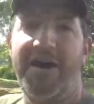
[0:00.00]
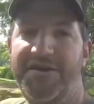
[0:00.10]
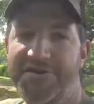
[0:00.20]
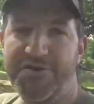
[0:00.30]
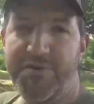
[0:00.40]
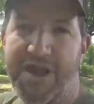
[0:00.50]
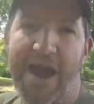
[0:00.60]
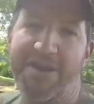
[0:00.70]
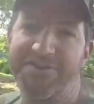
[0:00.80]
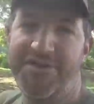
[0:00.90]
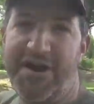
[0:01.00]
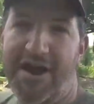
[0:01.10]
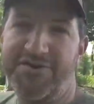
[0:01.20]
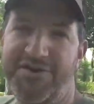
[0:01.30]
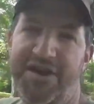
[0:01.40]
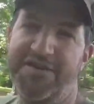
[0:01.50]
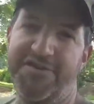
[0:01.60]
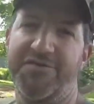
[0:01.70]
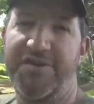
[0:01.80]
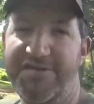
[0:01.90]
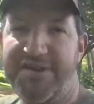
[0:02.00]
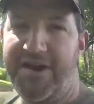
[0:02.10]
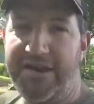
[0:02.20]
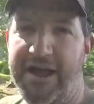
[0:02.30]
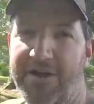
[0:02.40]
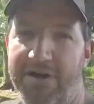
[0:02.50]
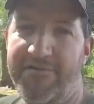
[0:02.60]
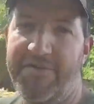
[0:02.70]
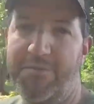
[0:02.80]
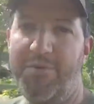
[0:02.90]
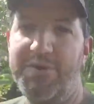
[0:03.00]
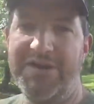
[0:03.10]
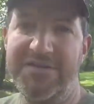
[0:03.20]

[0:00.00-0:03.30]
initial reaction to how she likes the tree stand and how comfortable it